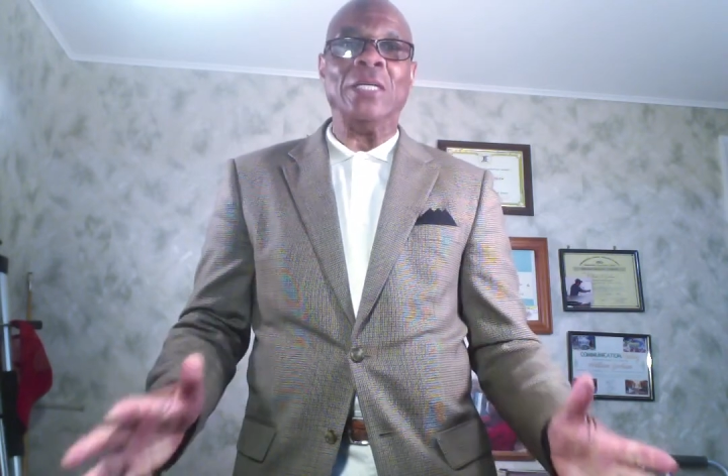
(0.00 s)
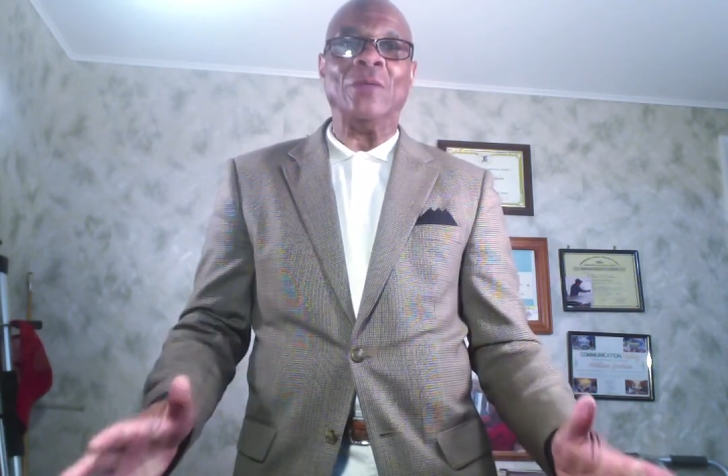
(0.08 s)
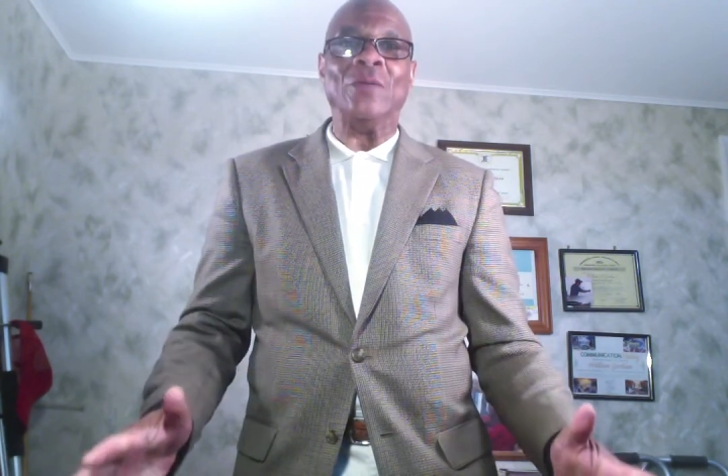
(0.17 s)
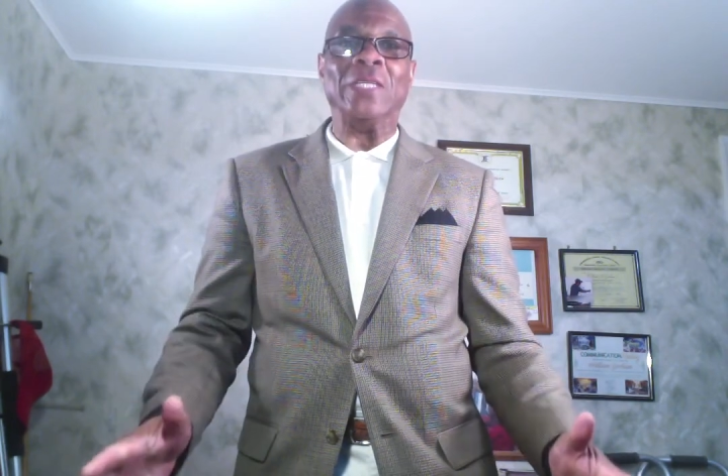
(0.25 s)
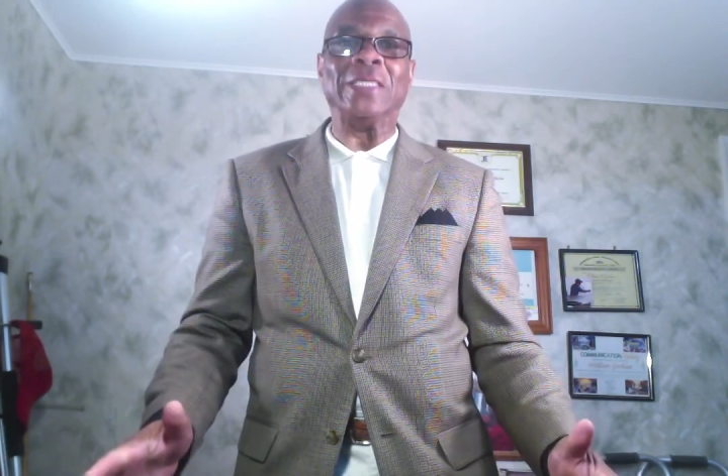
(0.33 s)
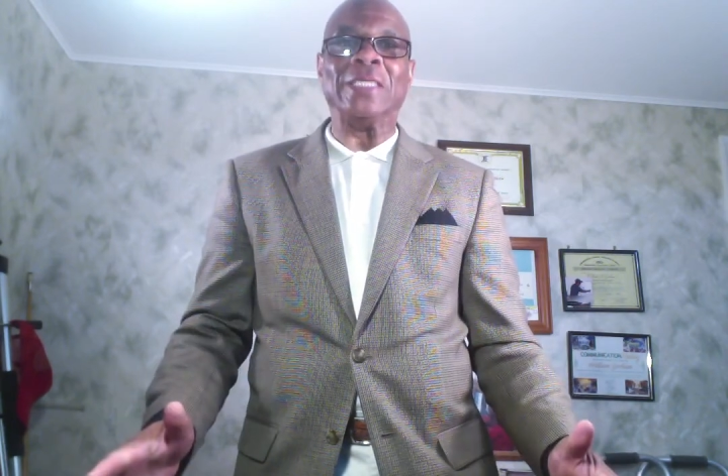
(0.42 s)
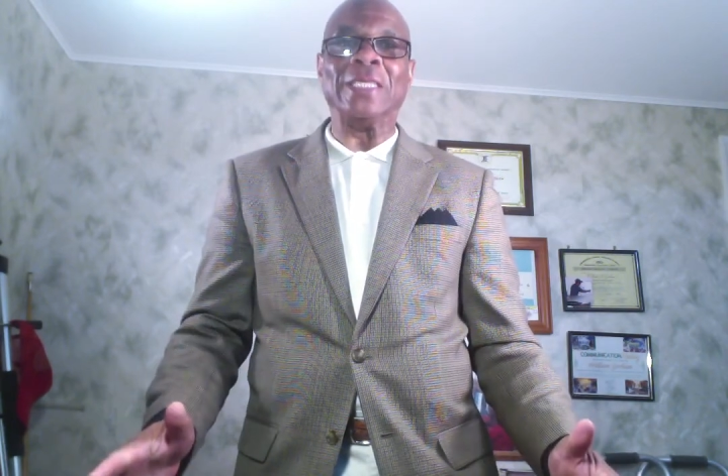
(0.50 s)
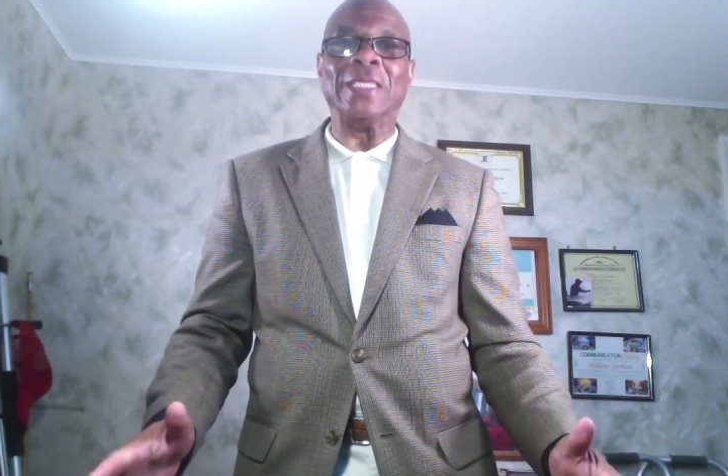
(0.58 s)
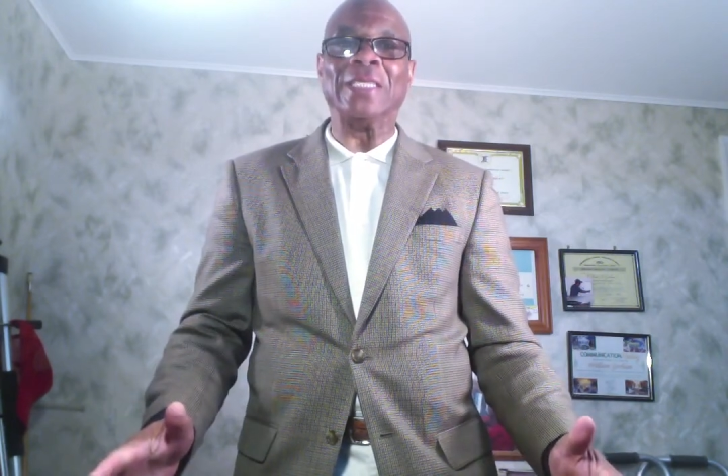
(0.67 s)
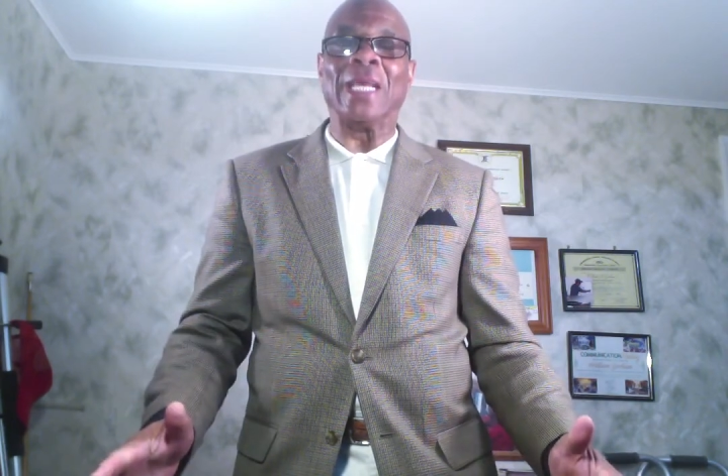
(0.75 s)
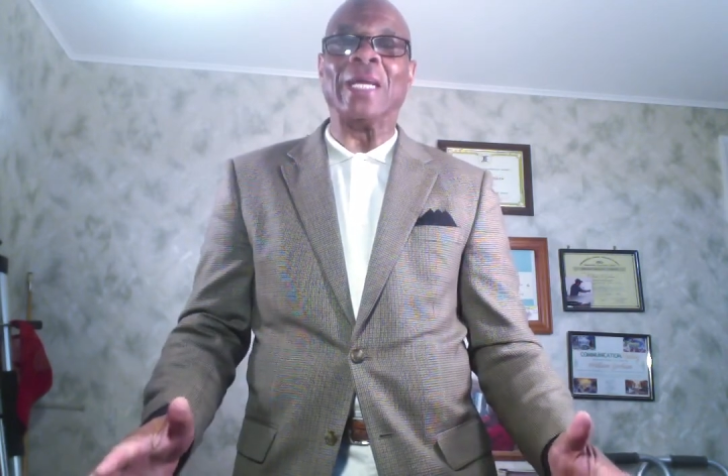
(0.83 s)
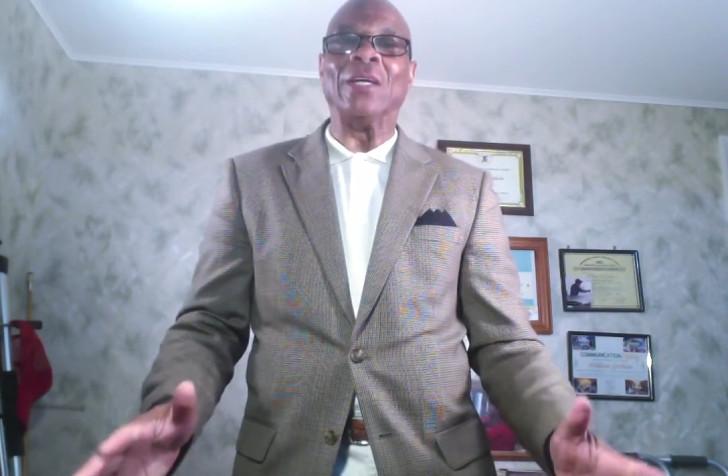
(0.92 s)
when it seems
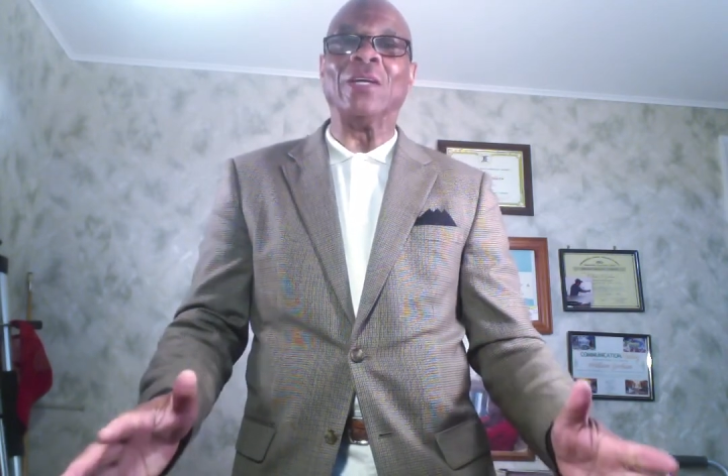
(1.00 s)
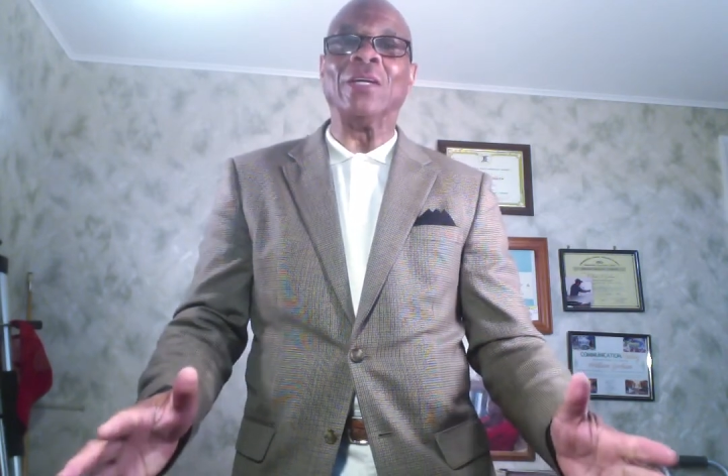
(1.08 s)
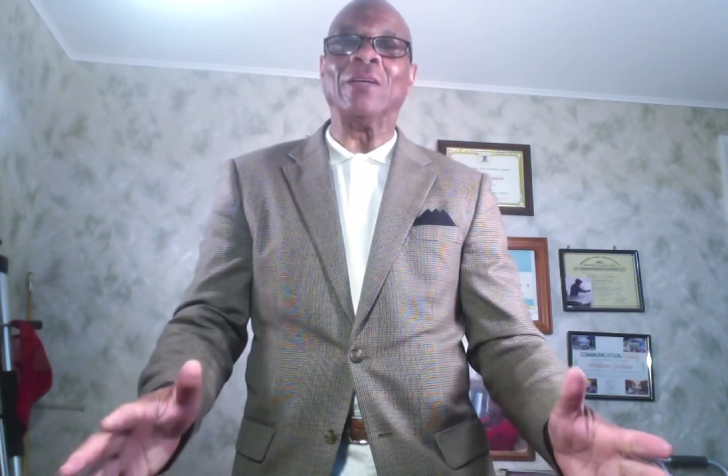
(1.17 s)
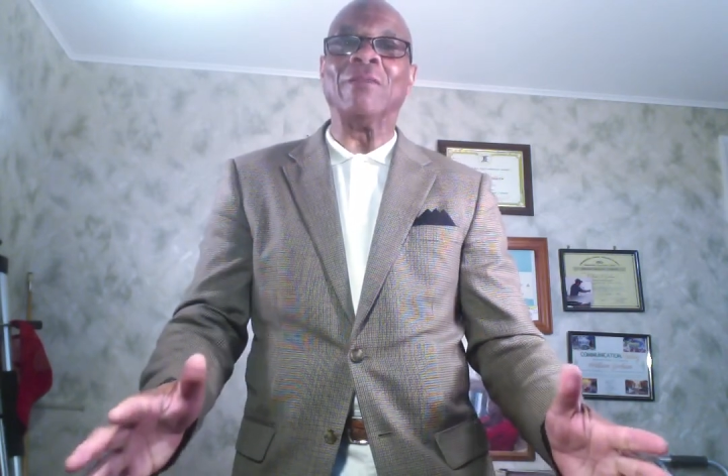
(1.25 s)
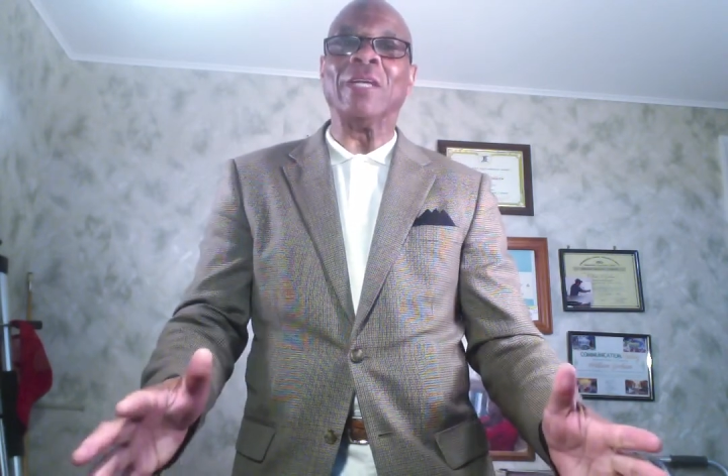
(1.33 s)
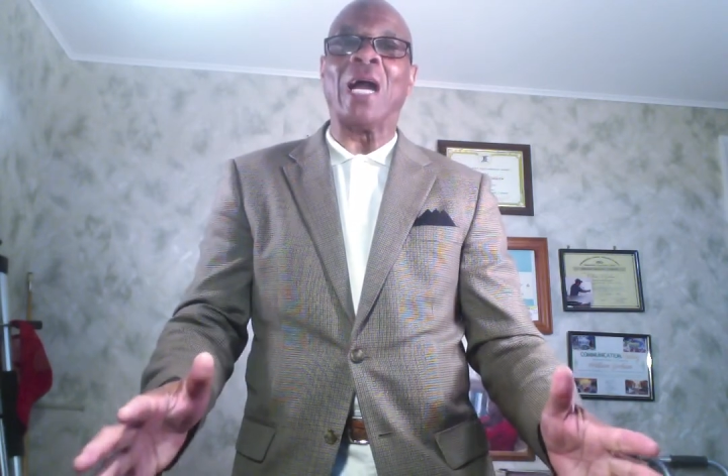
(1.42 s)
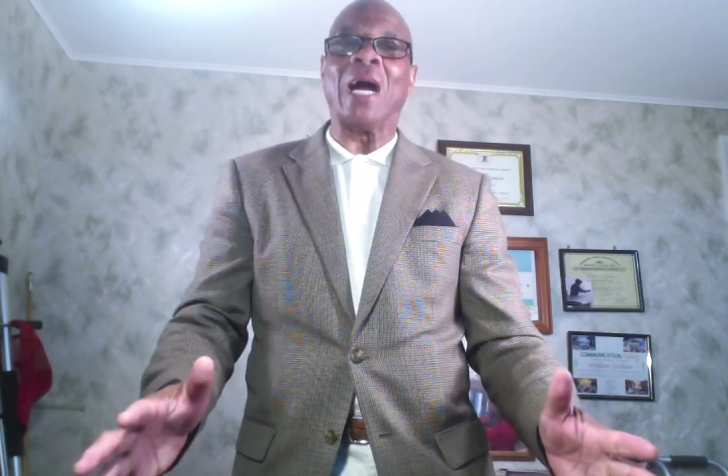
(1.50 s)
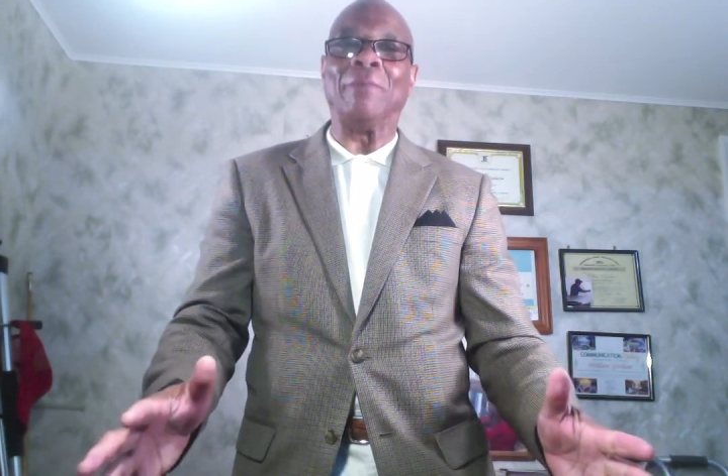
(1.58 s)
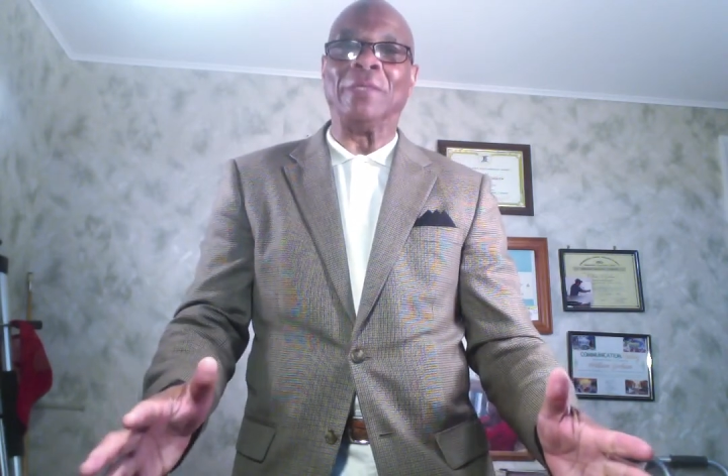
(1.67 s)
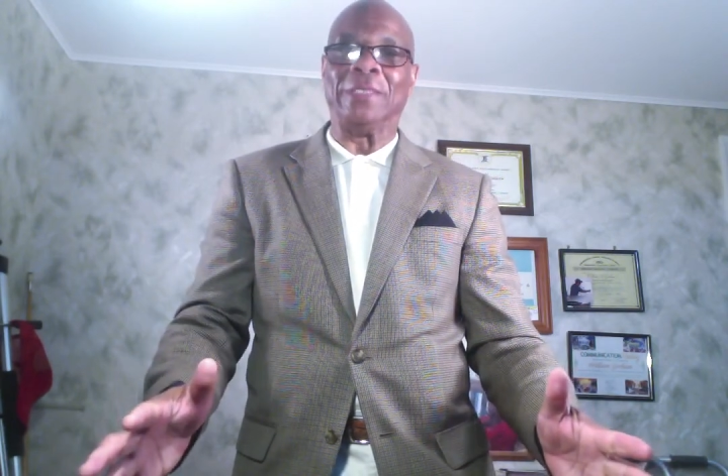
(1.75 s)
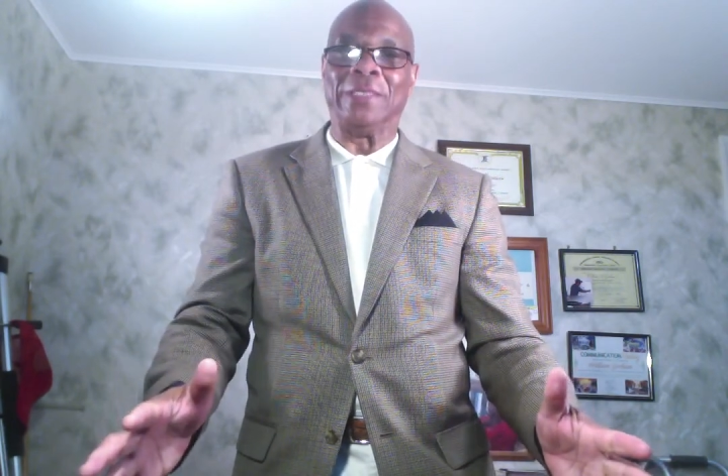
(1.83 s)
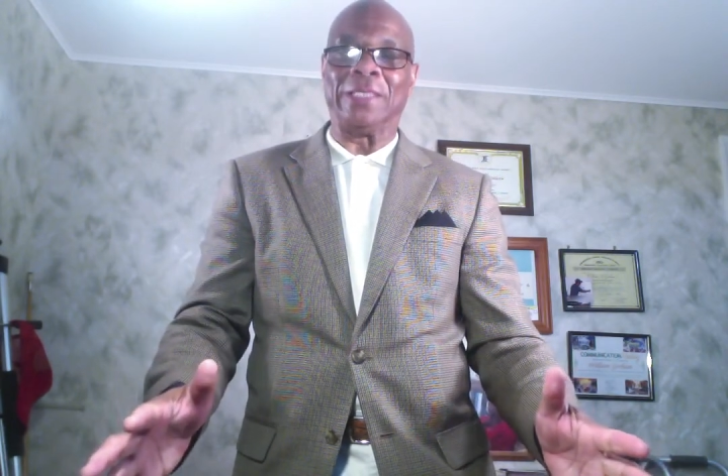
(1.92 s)
like every
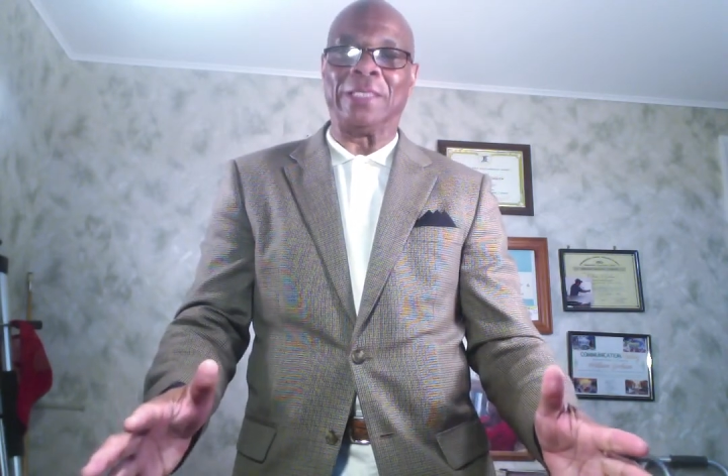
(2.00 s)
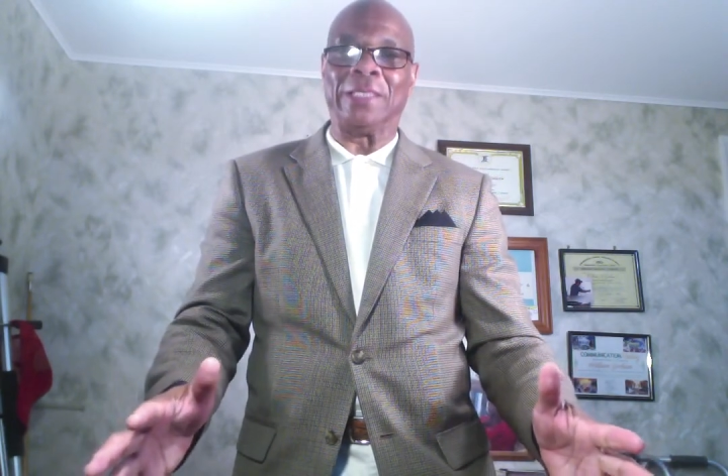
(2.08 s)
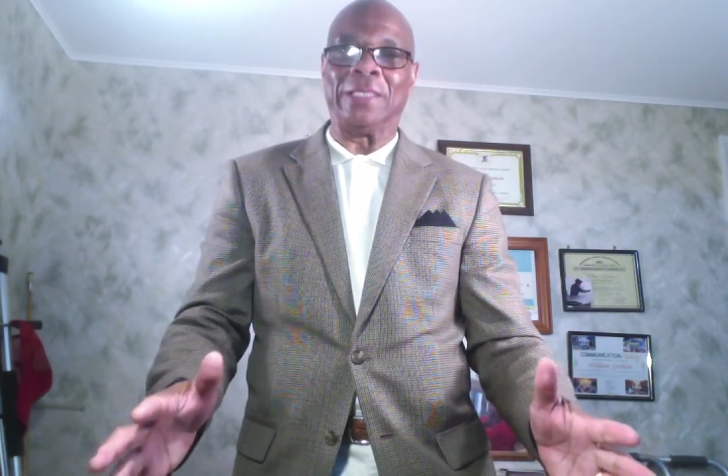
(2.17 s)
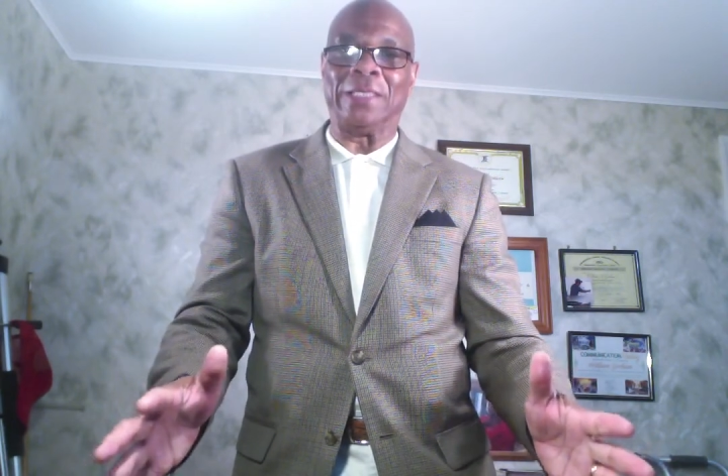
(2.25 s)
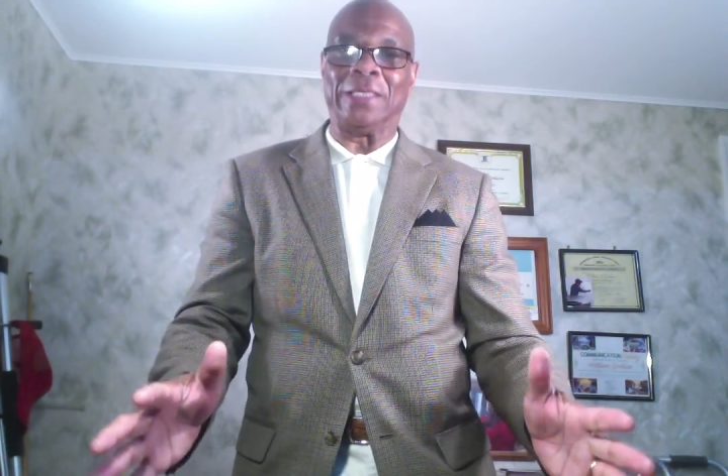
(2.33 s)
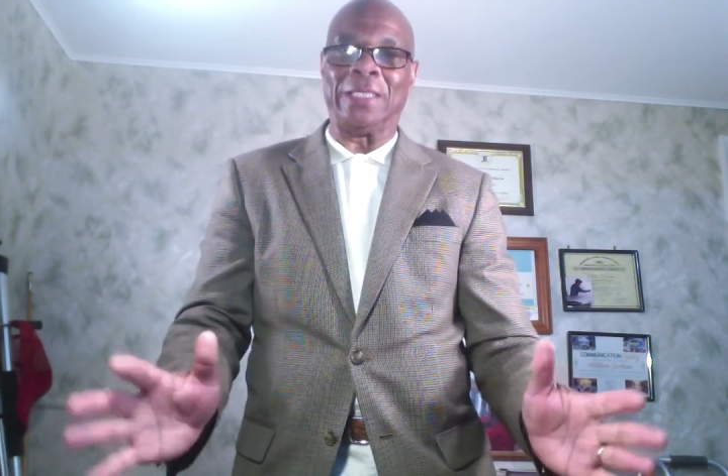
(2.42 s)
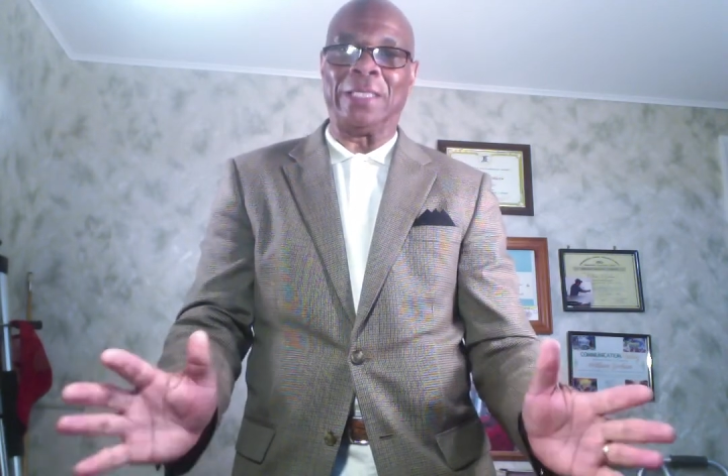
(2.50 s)
opposition is